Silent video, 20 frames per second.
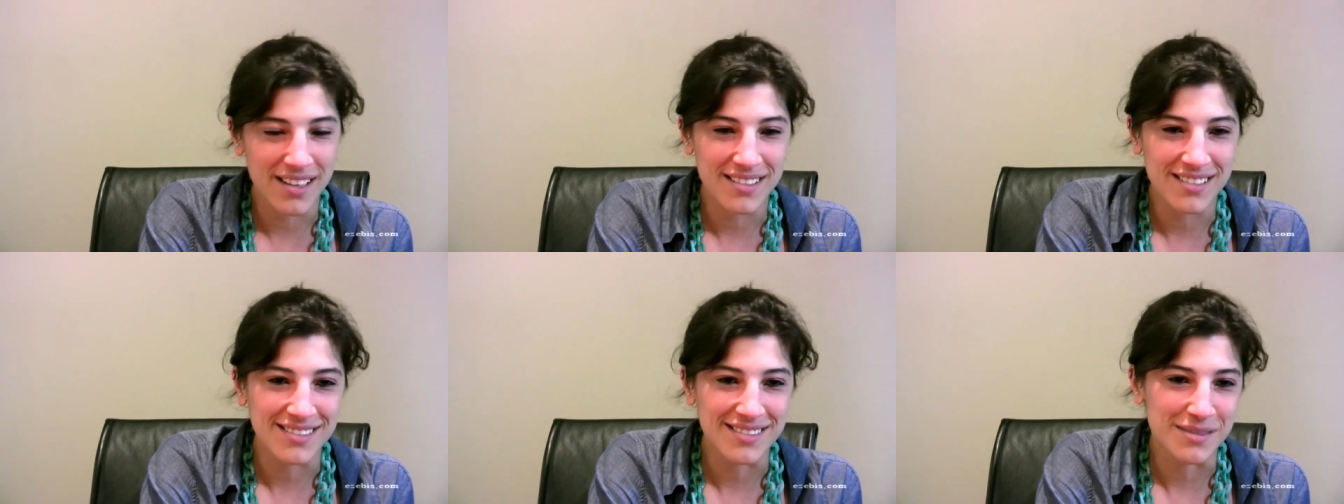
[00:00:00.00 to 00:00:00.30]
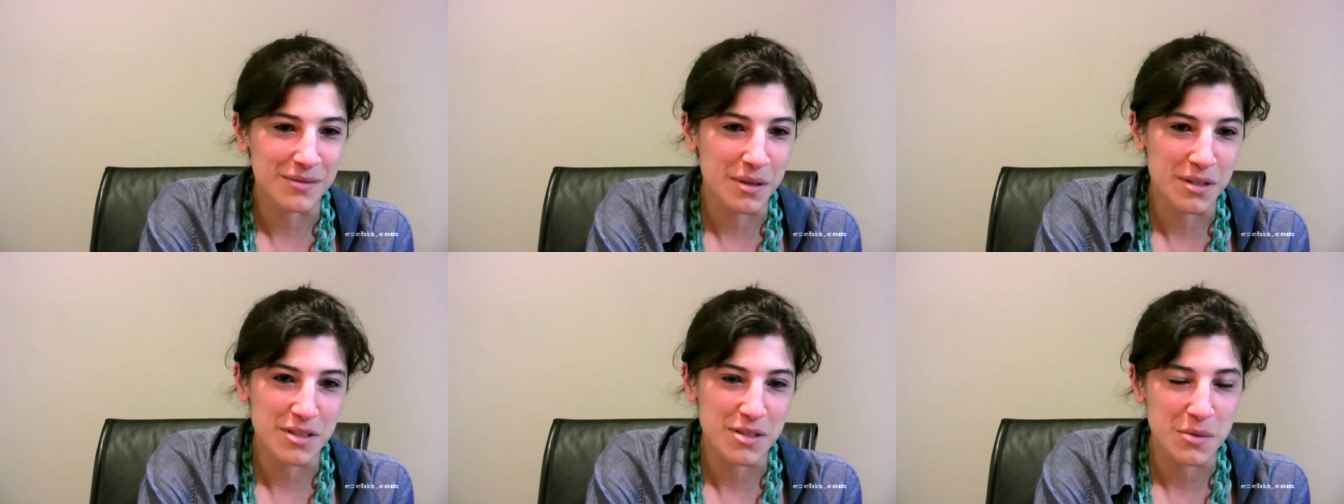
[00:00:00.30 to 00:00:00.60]
I
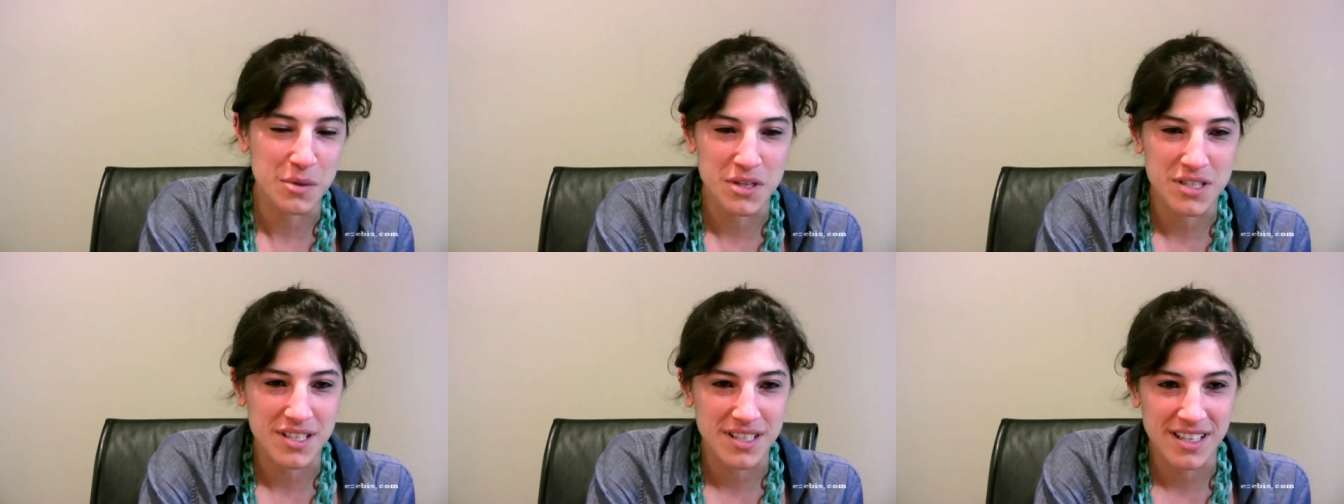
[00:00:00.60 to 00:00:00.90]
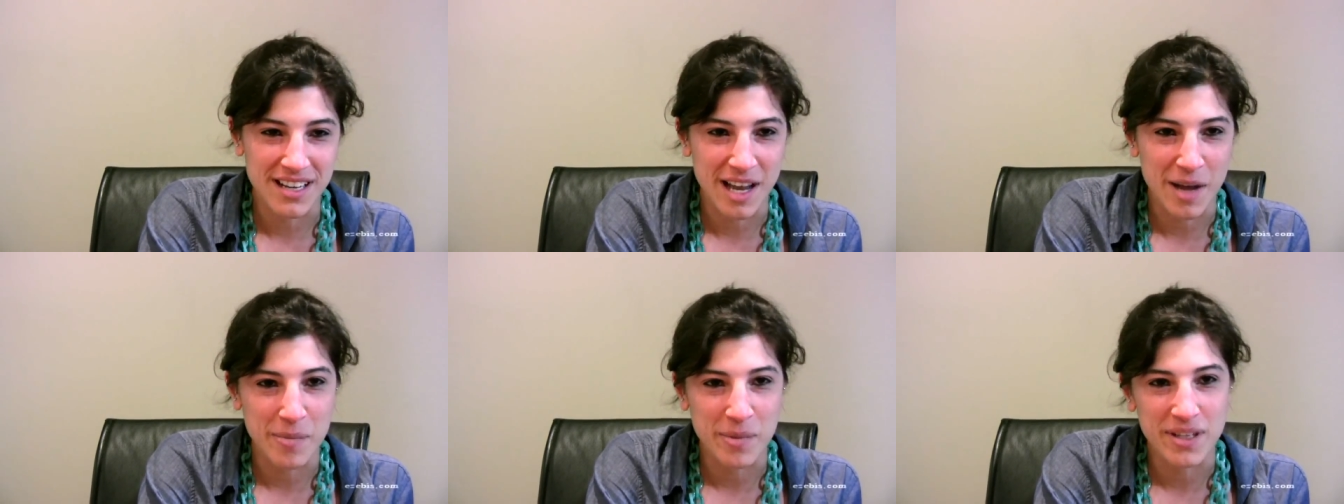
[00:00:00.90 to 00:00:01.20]
mean, what's the worst that
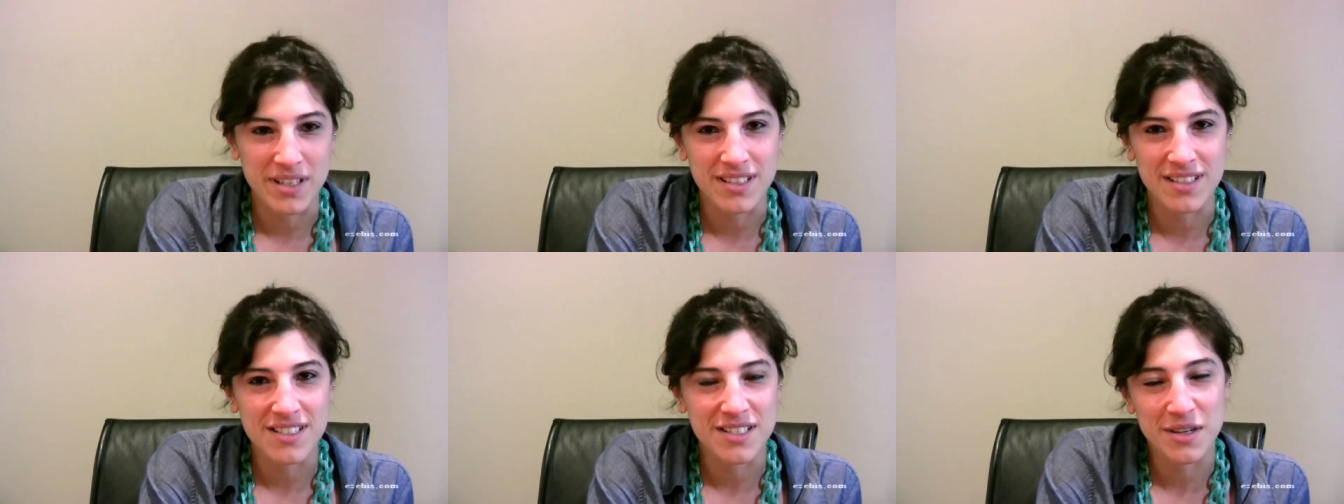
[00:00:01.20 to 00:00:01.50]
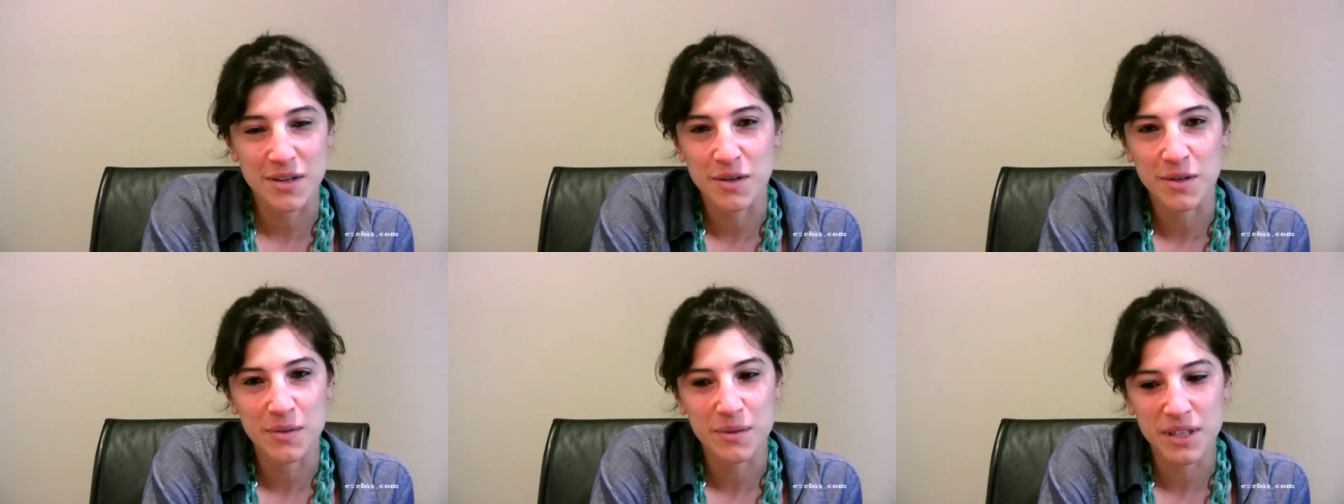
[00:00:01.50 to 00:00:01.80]
could happen?
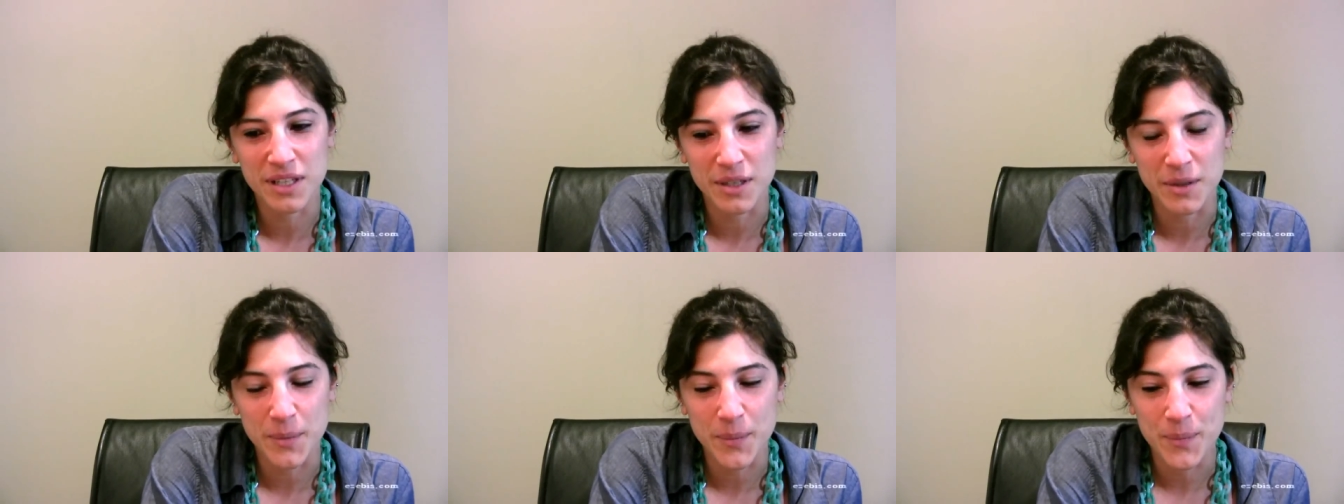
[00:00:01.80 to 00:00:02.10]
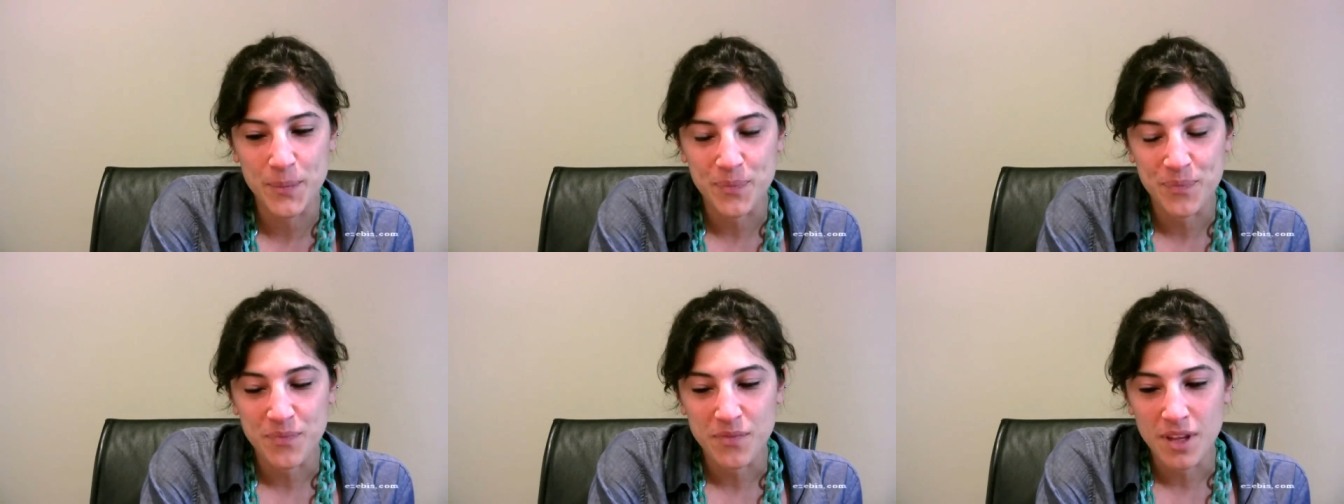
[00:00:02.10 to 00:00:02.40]
So
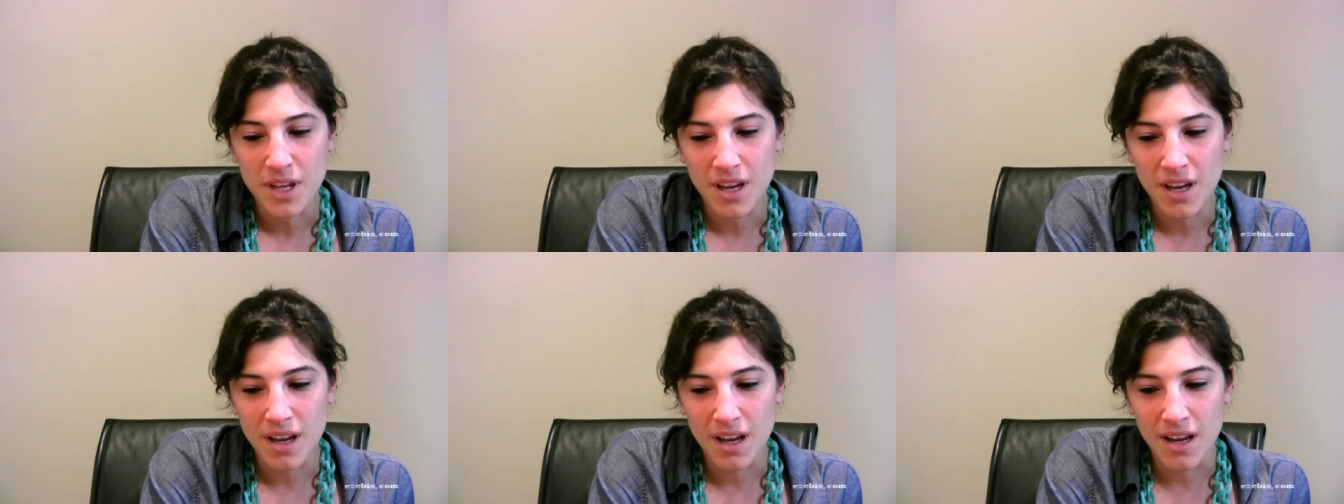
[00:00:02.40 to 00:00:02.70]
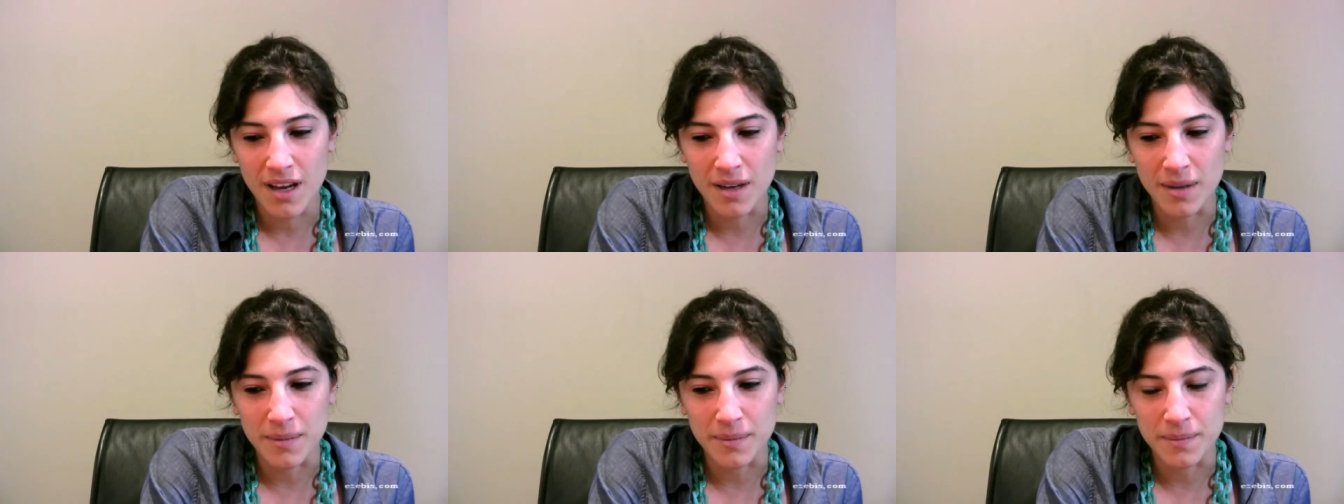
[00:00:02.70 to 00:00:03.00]

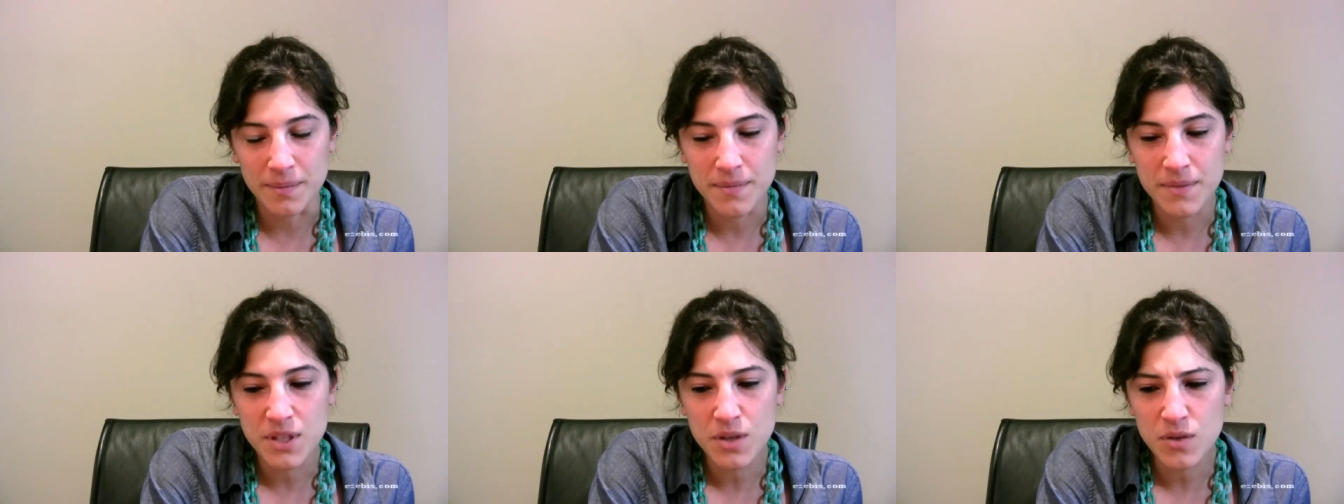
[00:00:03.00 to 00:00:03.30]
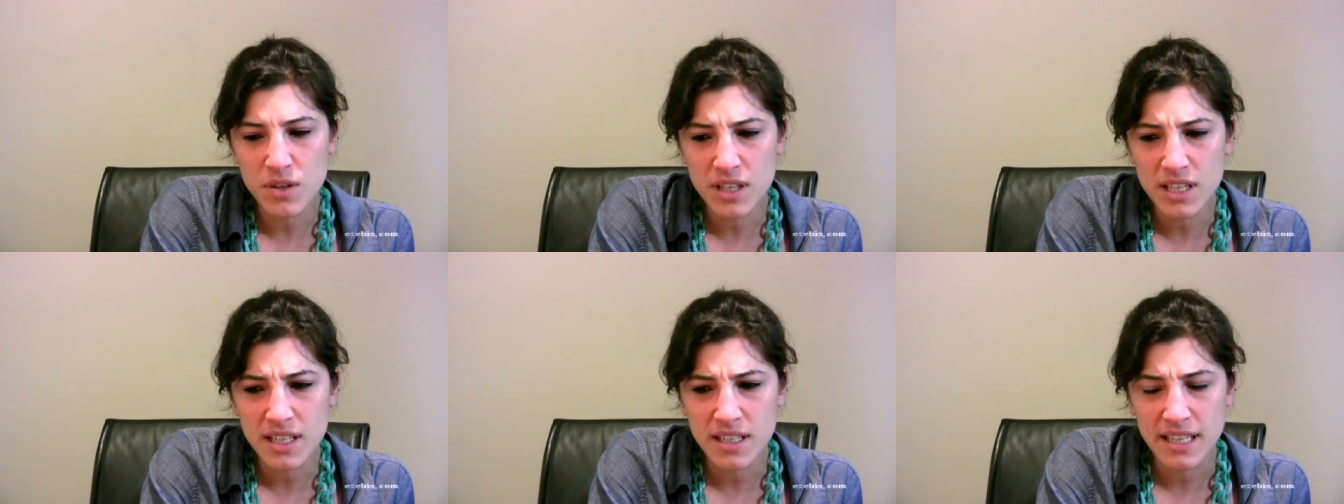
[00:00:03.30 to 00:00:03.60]
so
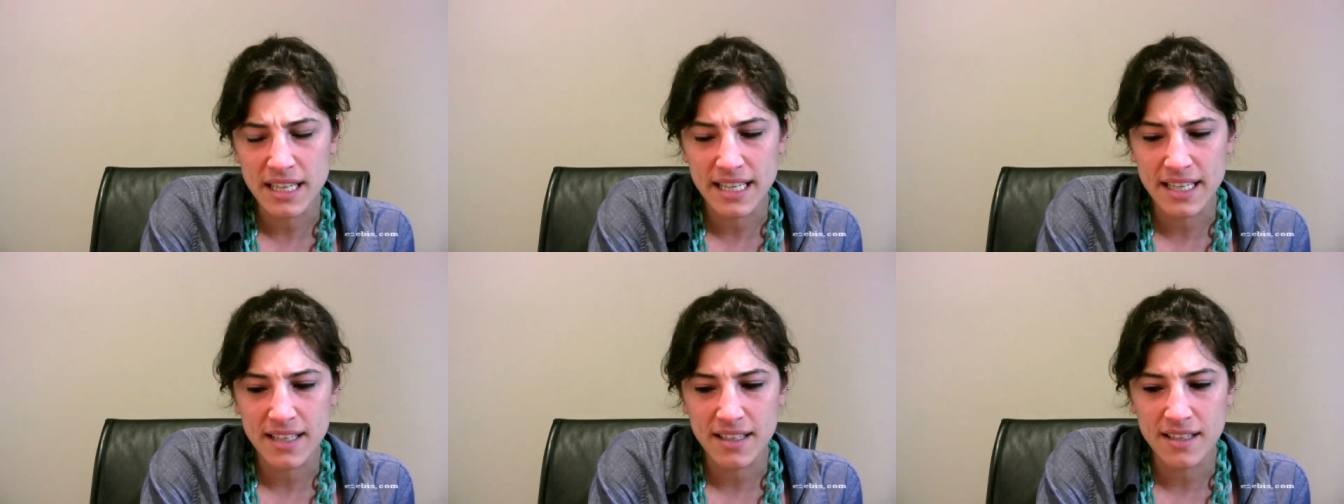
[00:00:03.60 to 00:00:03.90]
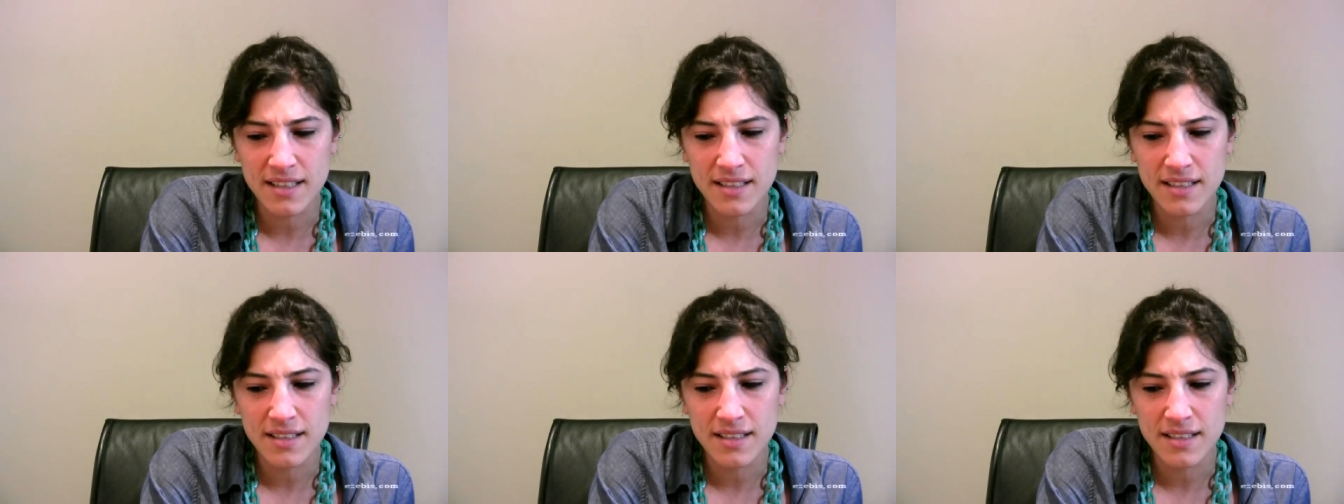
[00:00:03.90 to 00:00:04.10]
really like